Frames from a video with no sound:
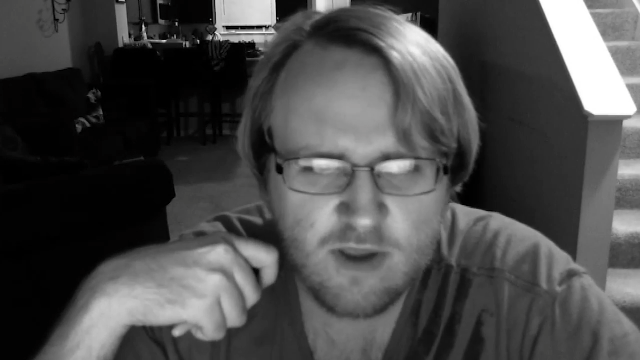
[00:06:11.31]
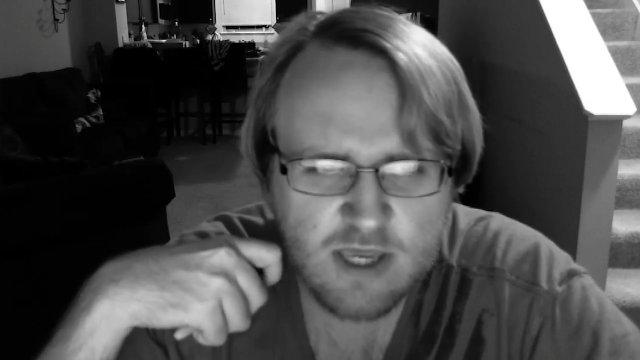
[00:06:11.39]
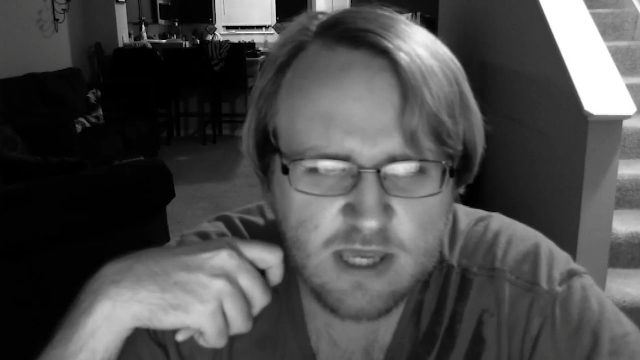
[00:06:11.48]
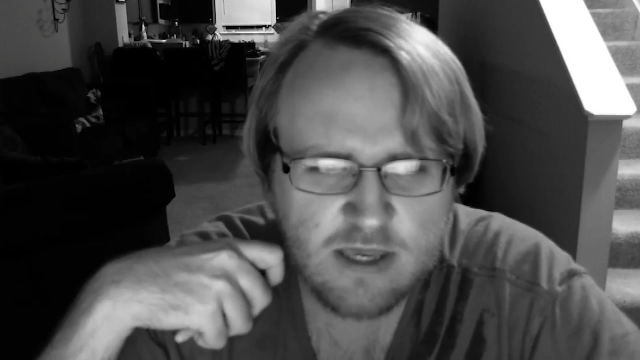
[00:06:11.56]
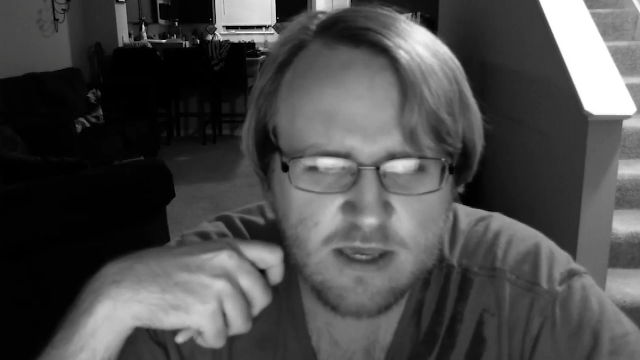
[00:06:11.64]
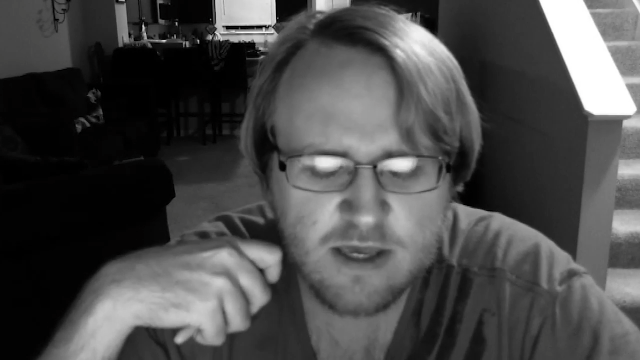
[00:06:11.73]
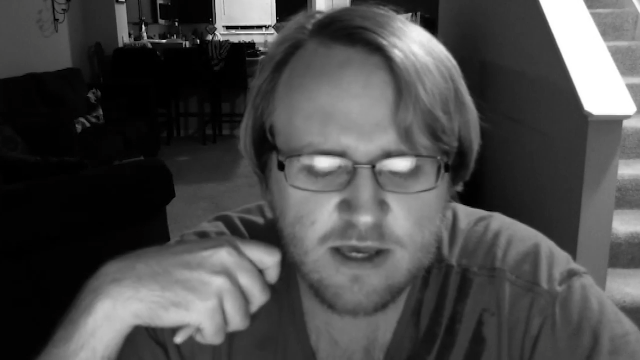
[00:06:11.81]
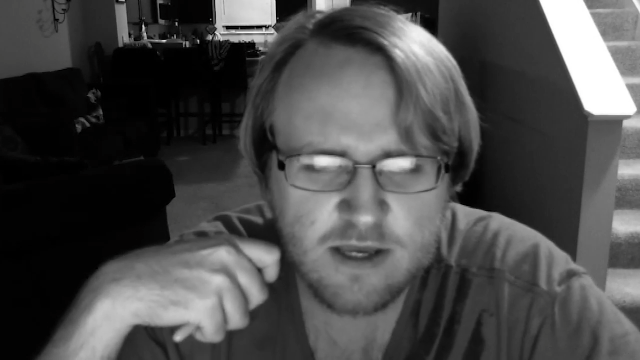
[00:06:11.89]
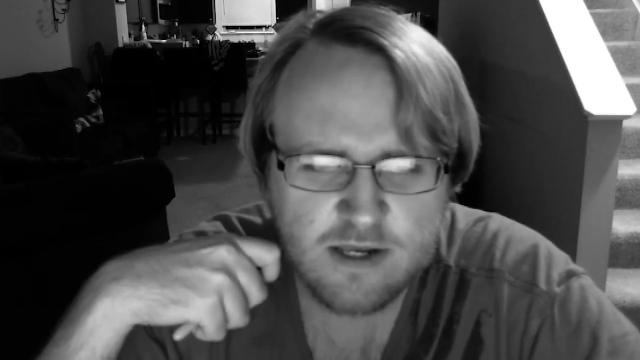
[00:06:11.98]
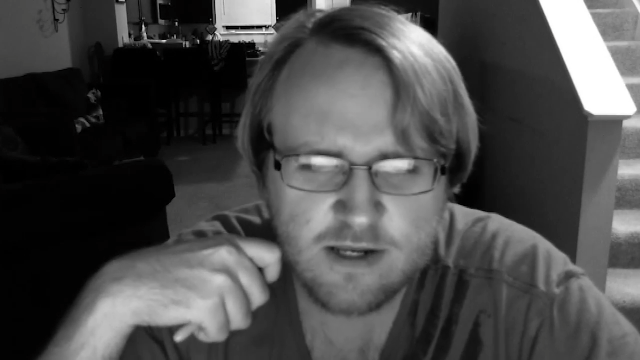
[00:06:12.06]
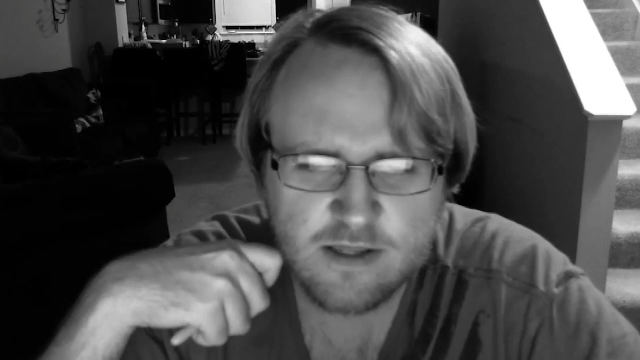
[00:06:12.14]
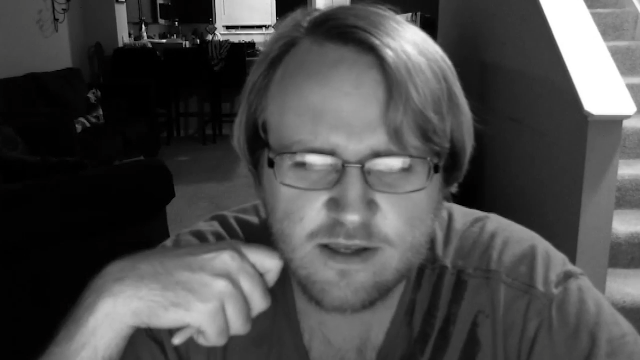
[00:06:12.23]

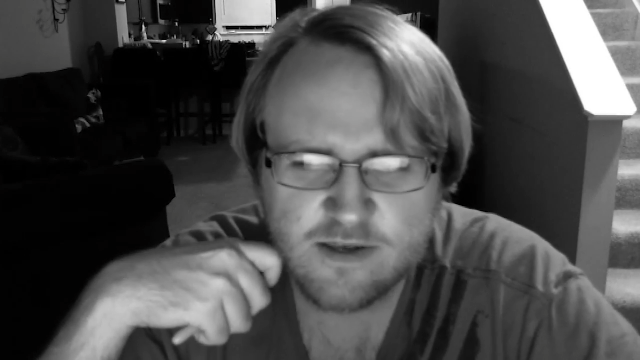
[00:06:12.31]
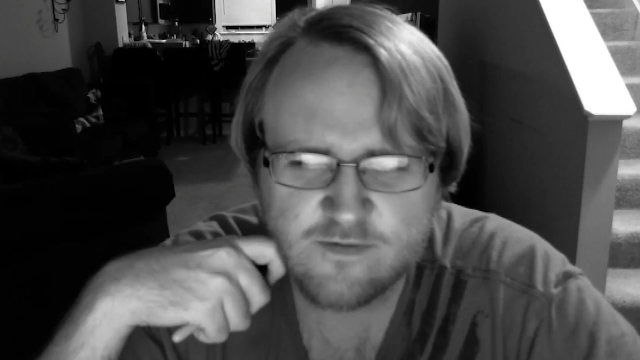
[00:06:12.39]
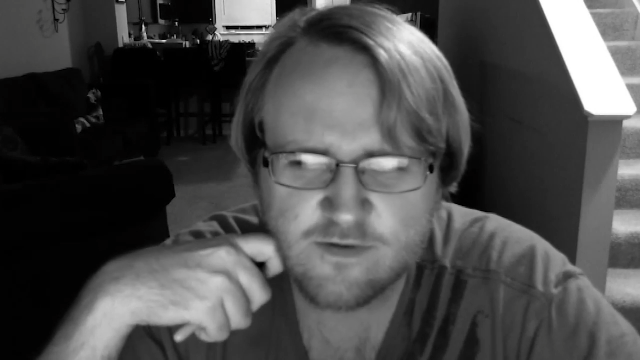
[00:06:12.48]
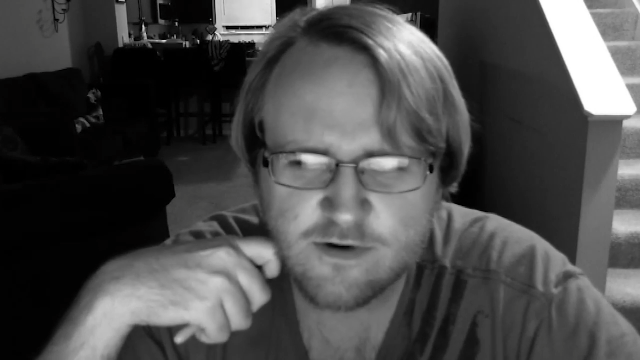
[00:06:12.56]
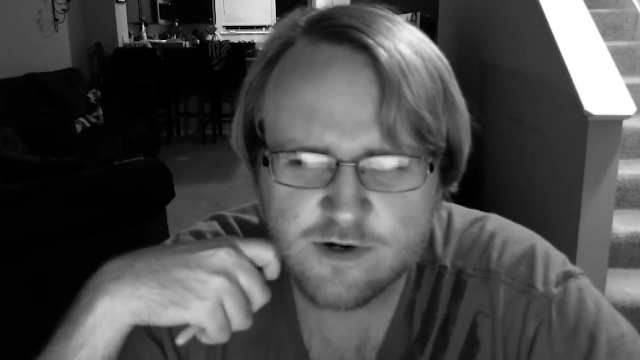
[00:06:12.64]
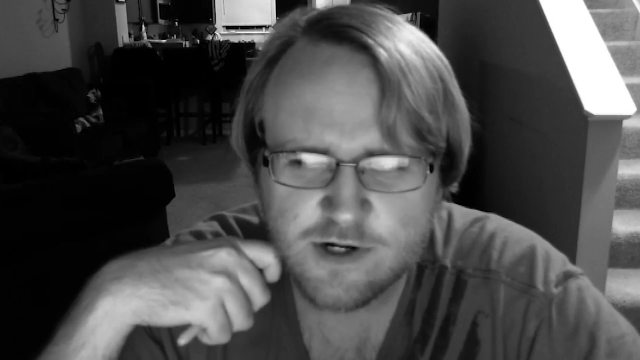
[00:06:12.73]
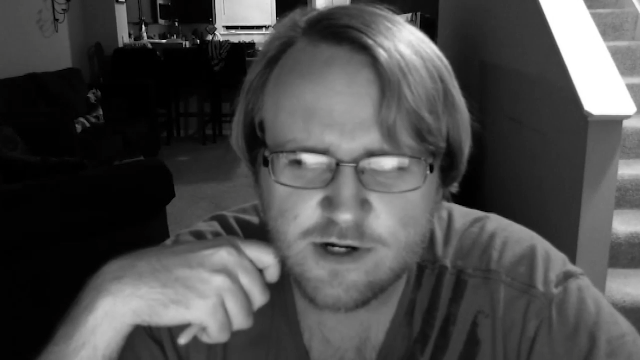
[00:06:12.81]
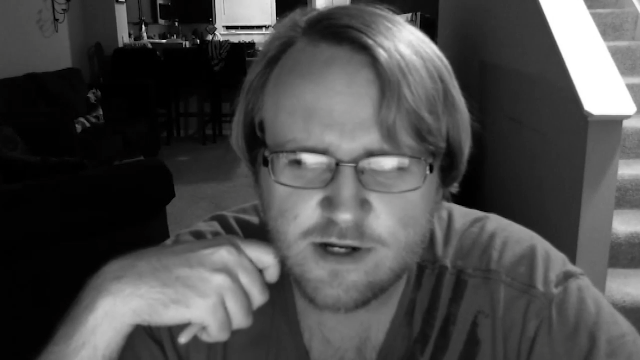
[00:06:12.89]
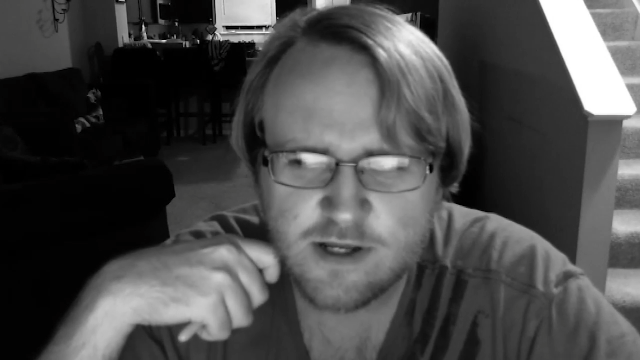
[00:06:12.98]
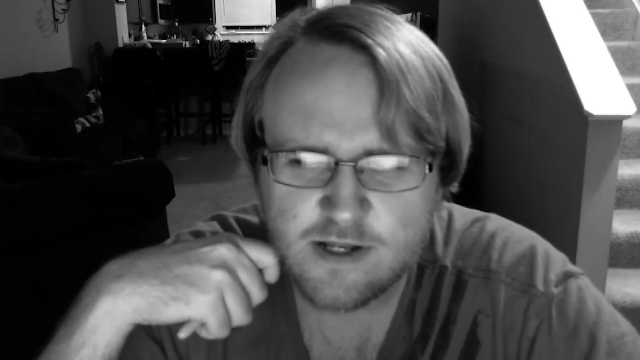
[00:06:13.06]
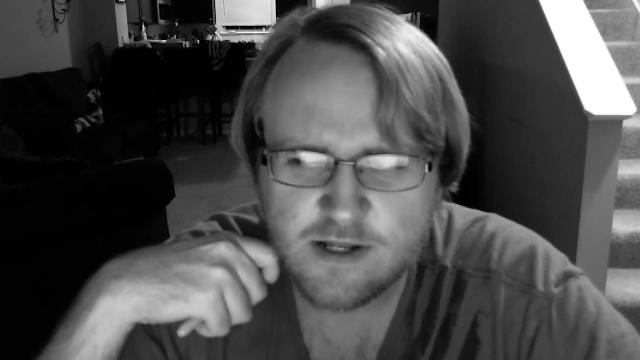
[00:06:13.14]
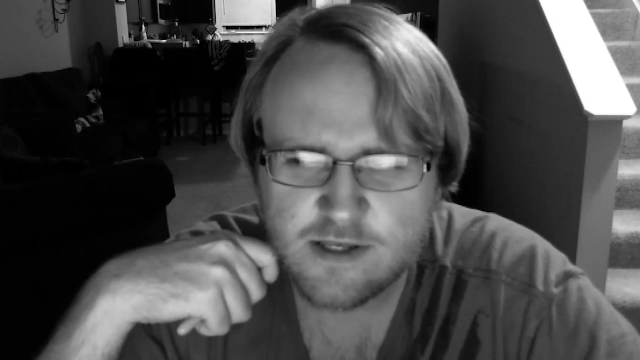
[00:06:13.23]
he did this version,
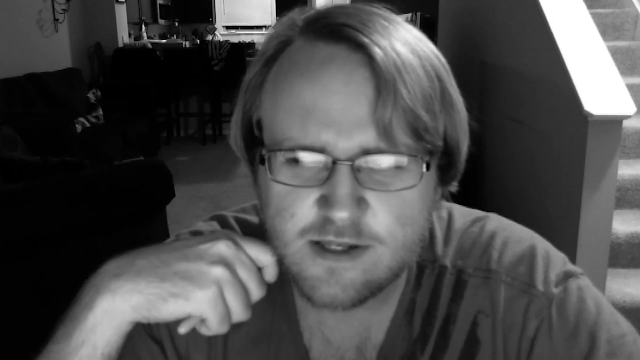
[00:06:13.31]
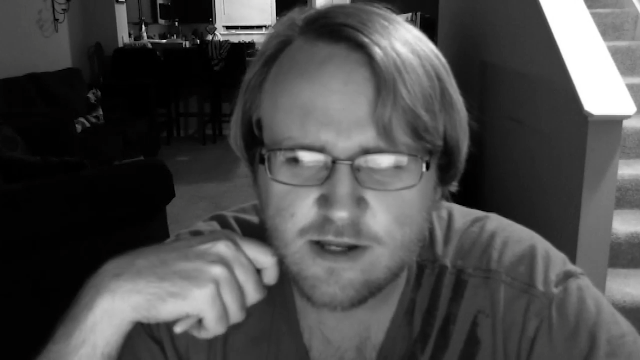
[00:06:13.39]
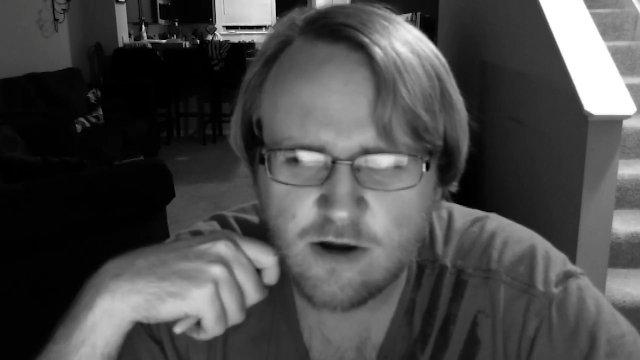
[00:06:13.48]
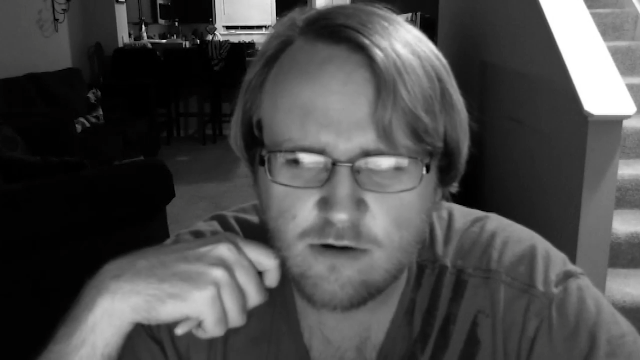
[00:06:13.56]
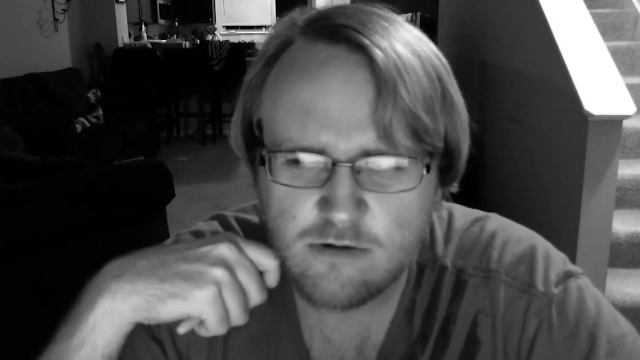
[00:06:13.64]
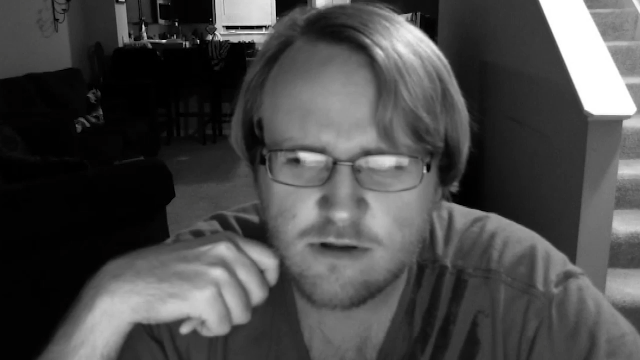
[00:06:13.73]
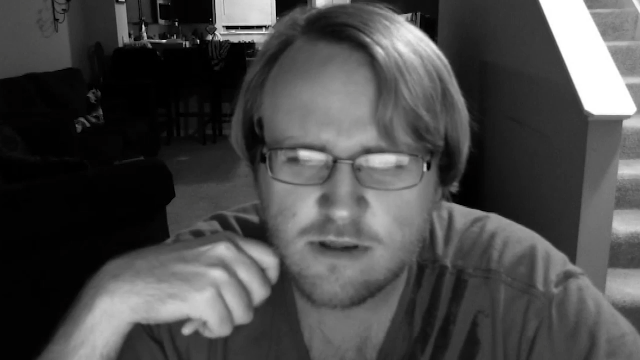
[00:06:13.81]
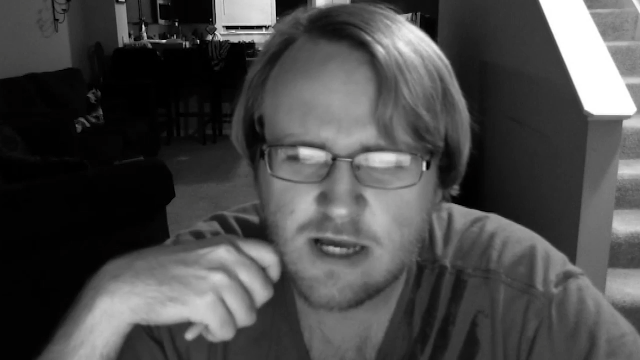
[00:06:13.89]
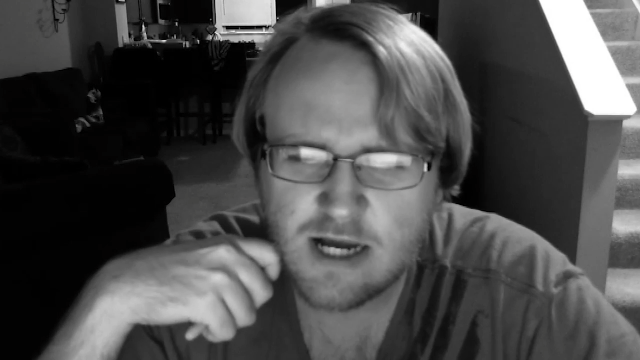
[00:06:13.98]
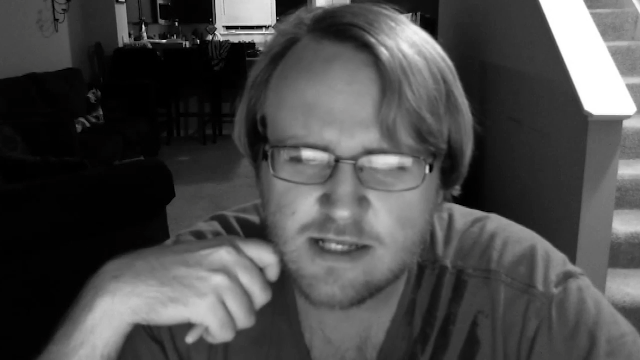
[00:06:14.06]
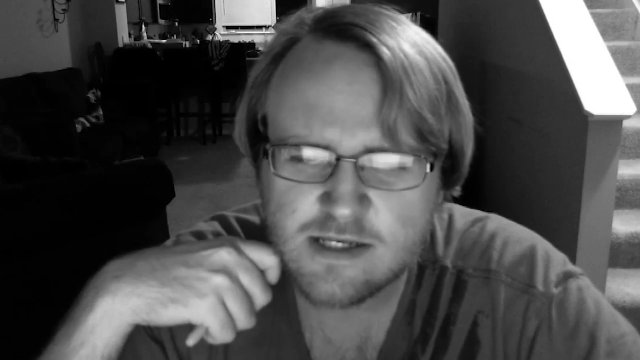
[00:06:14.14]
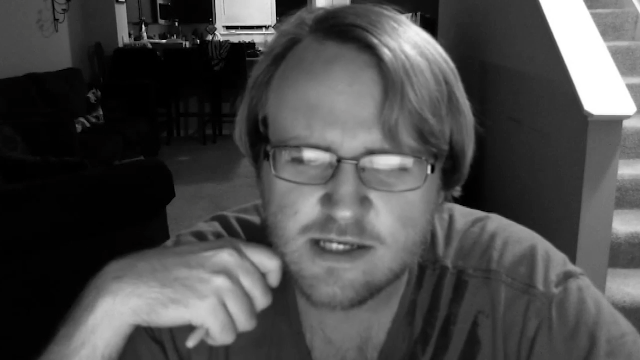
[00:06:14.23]
and it's total
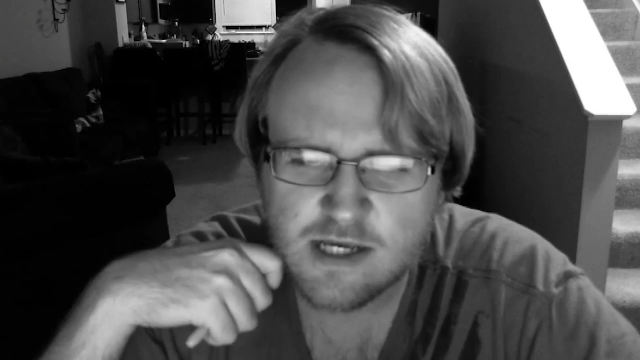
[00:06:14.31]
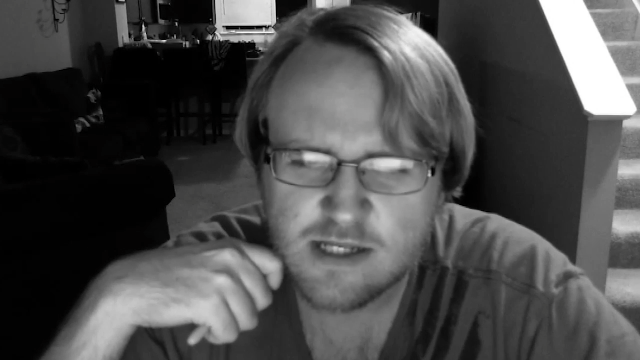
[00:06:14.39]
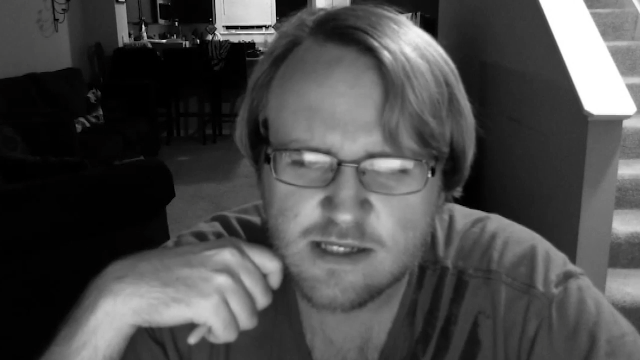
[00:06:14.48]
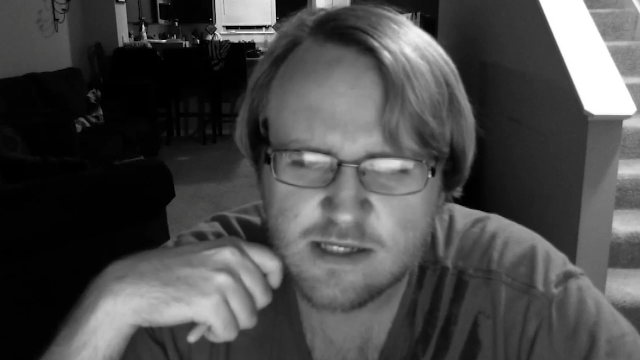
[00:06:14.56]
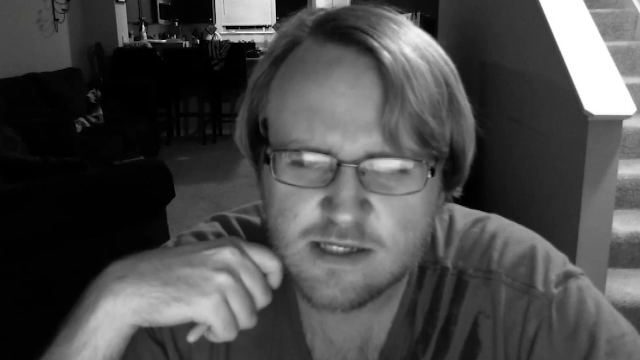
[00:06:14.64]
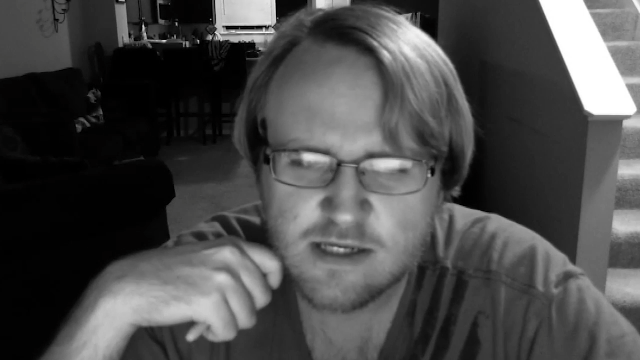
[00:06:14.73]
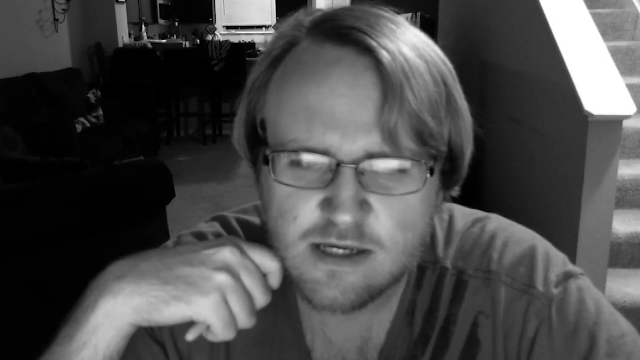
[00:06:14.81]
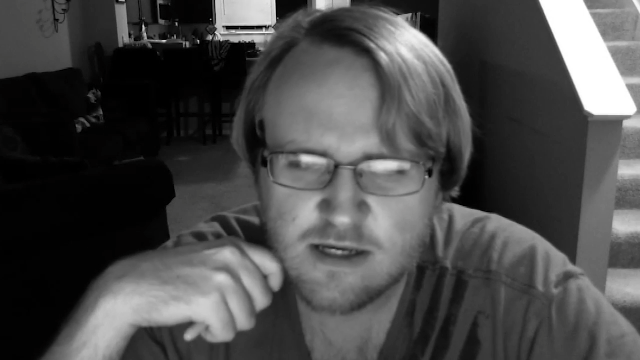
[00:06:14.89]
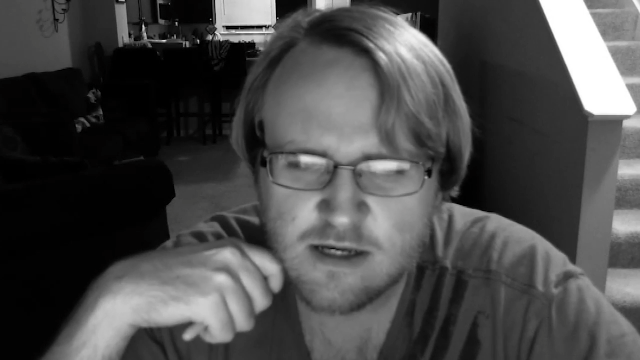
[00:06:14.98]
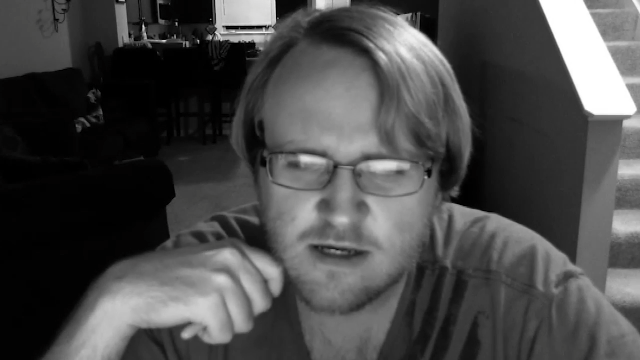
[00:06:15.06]
nonsense,